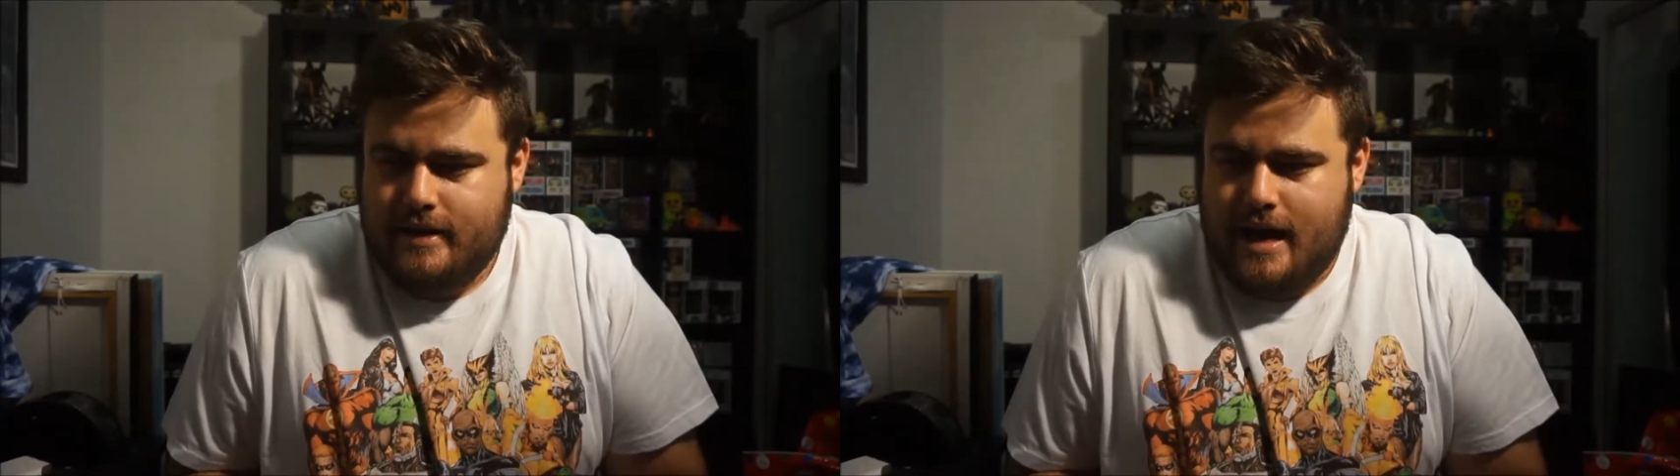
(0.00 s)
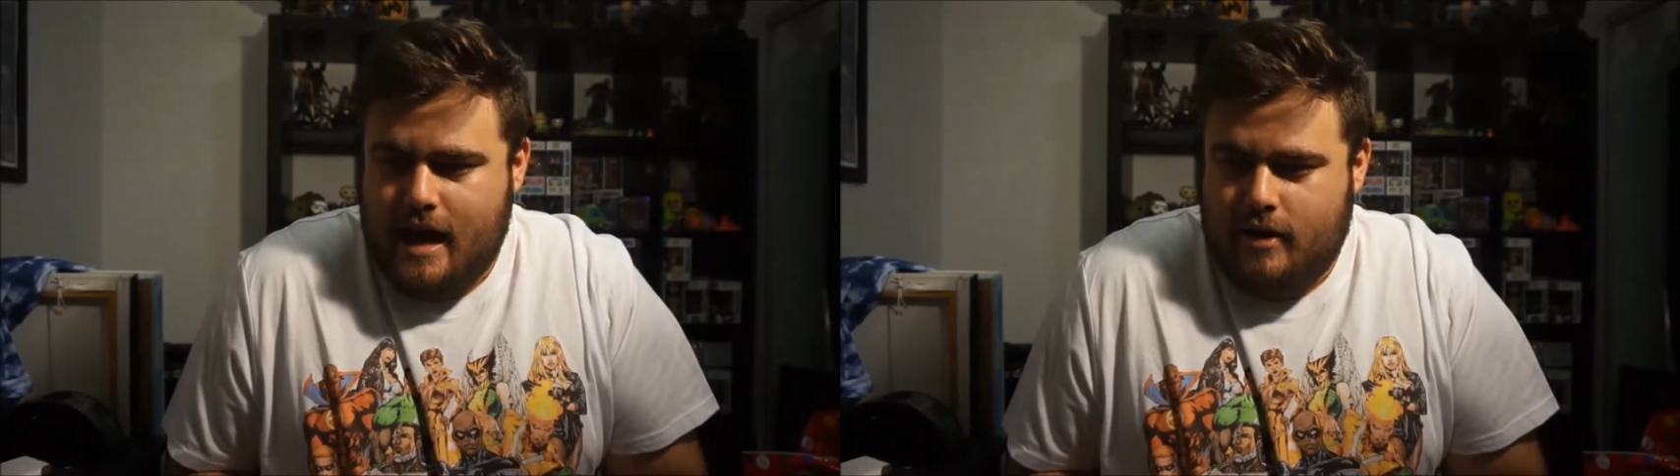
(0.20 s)

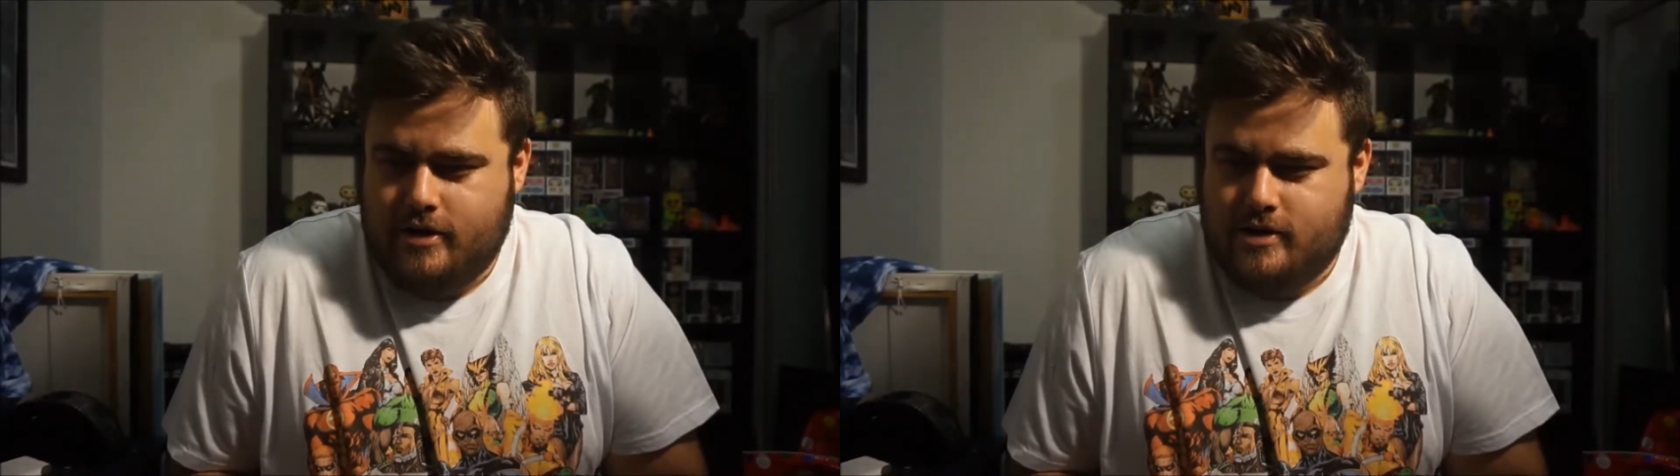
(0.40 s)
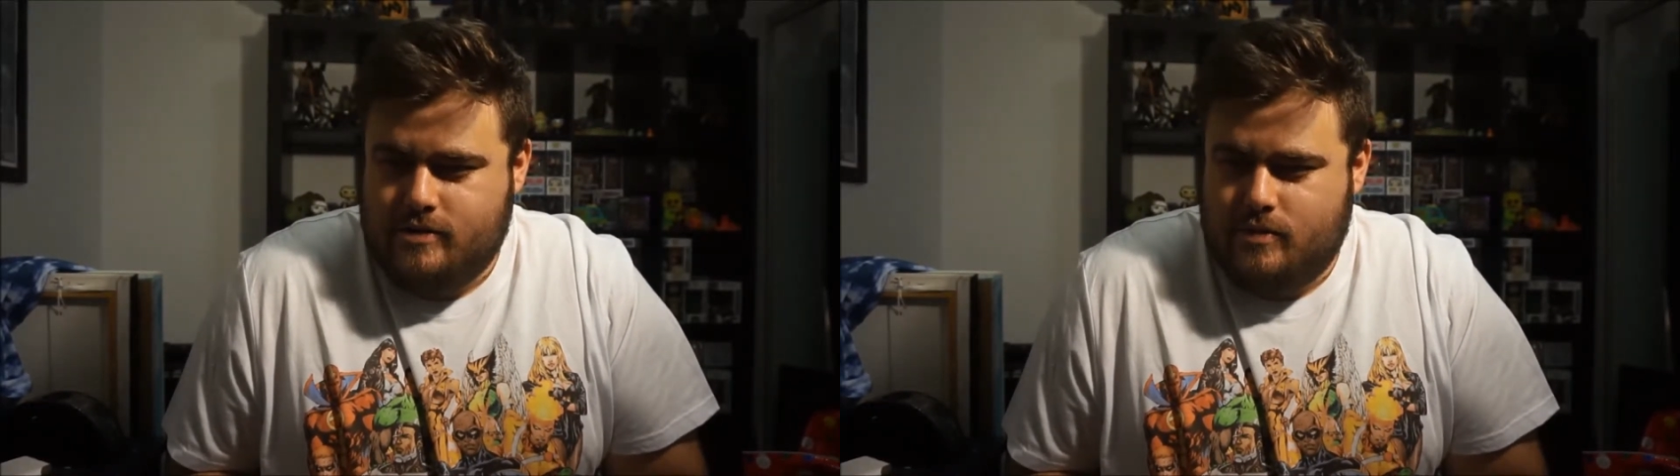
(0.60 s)
how I
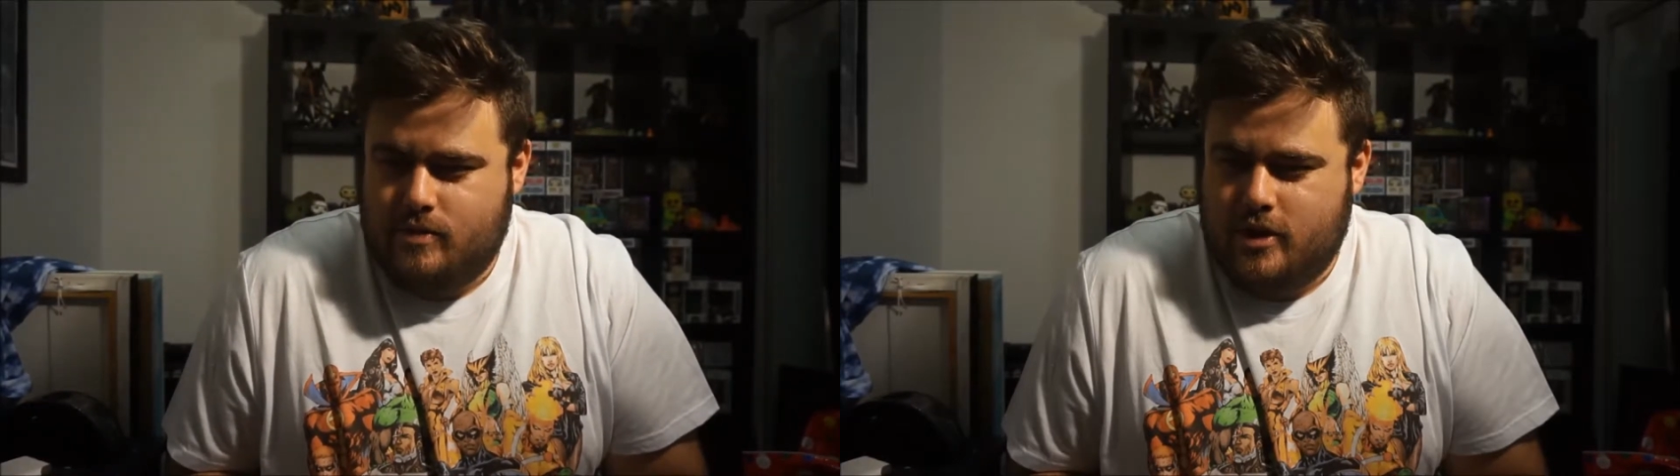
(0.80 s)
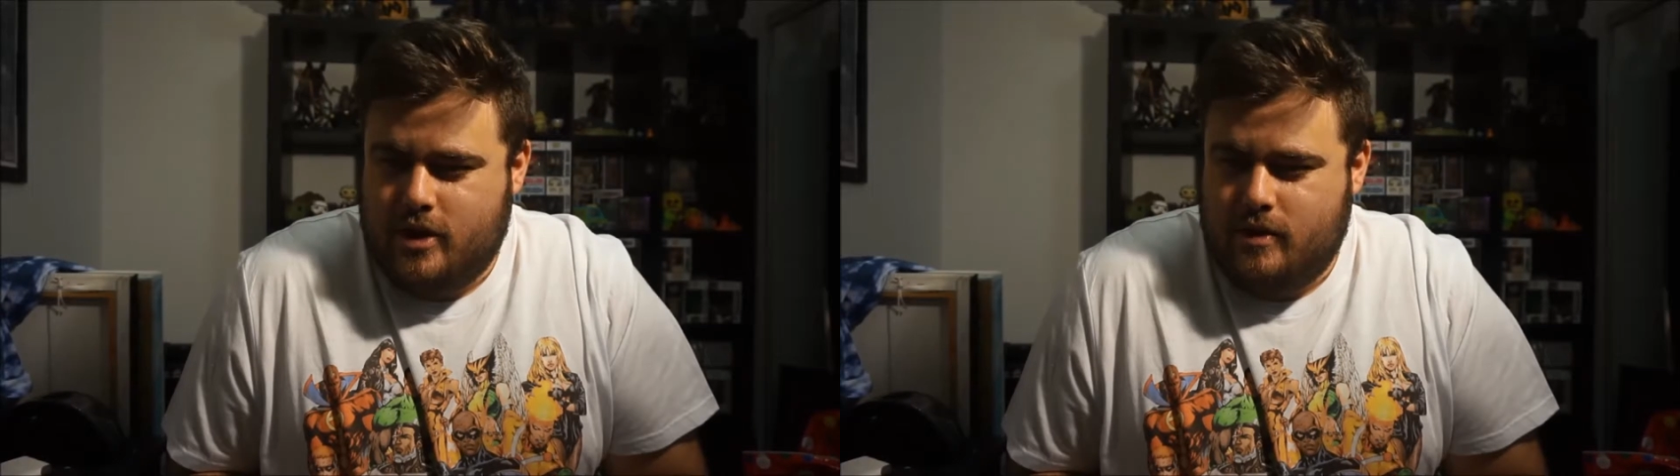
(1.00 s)
just,
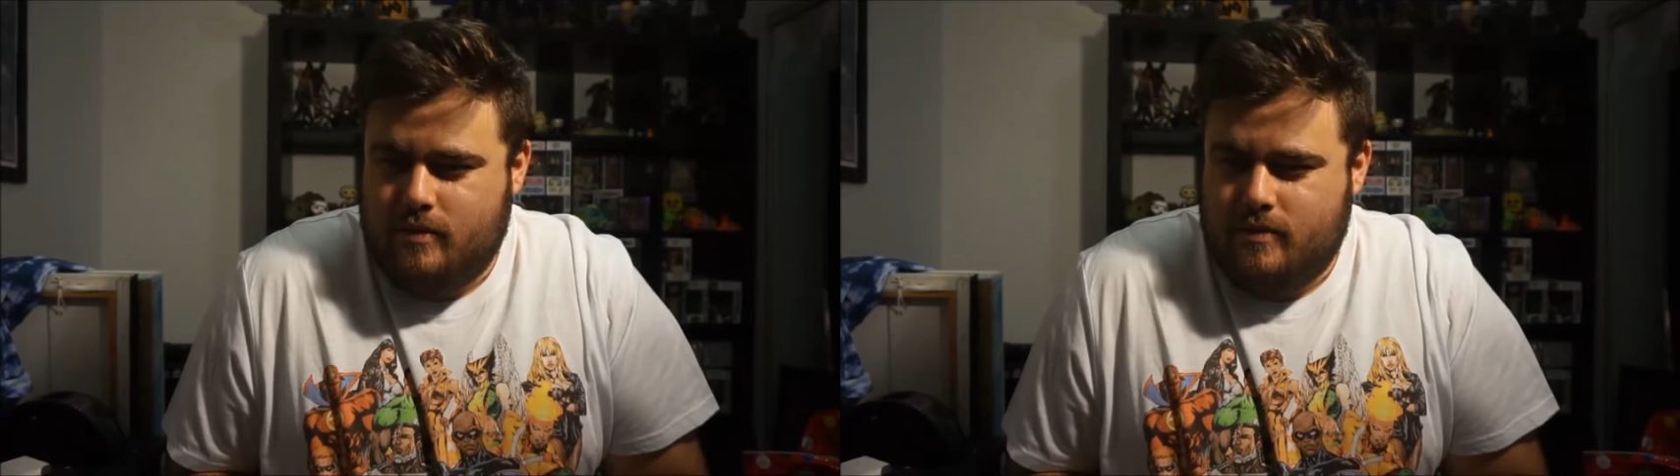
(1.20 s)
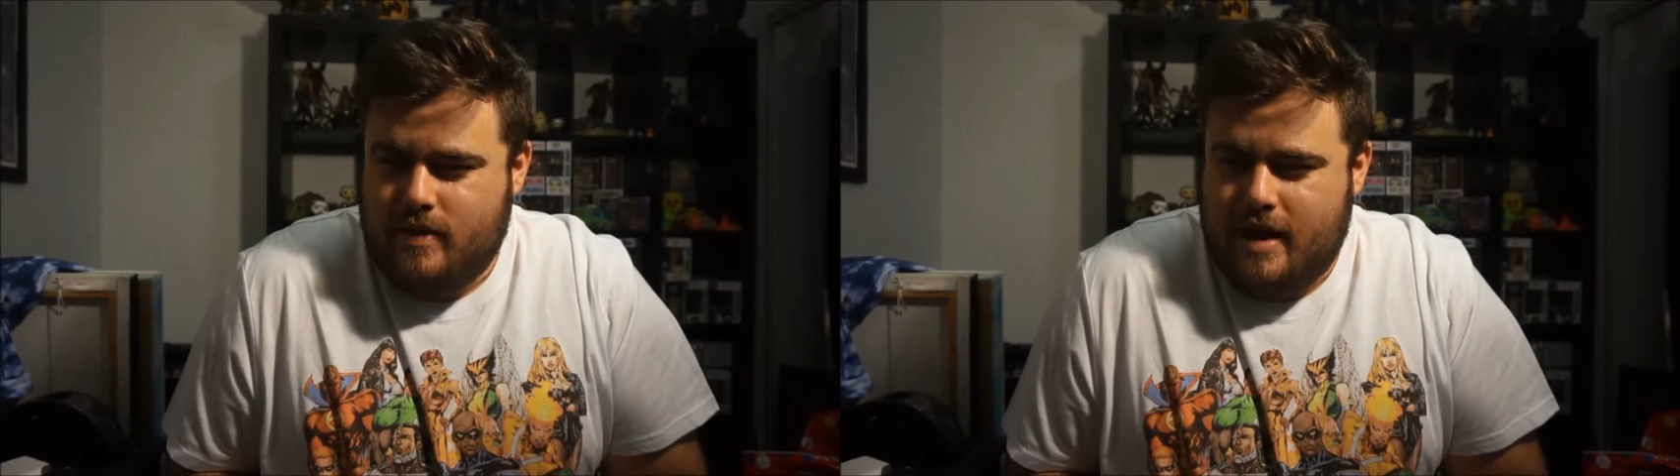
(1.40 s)
you
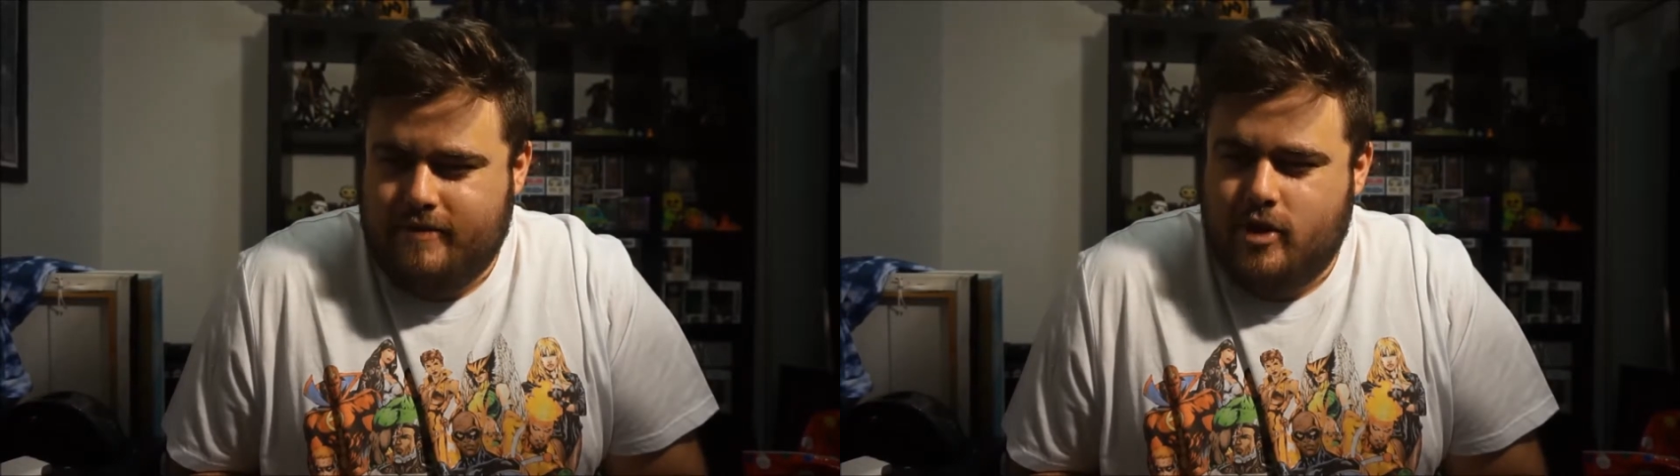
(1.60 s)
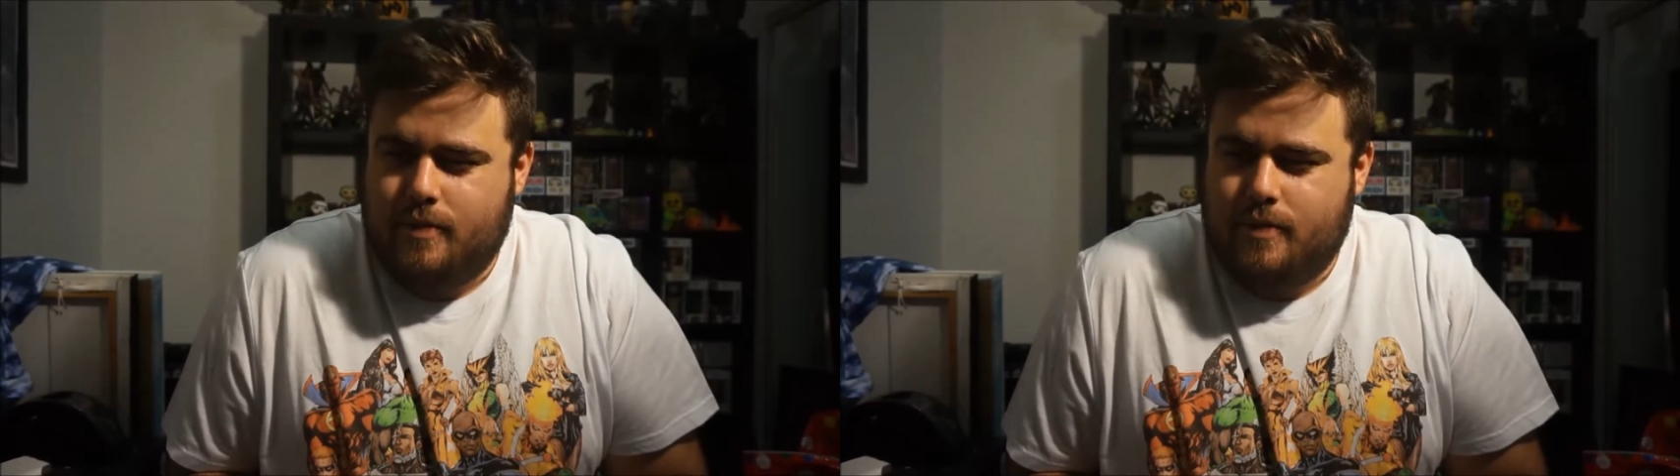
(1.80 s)
know, I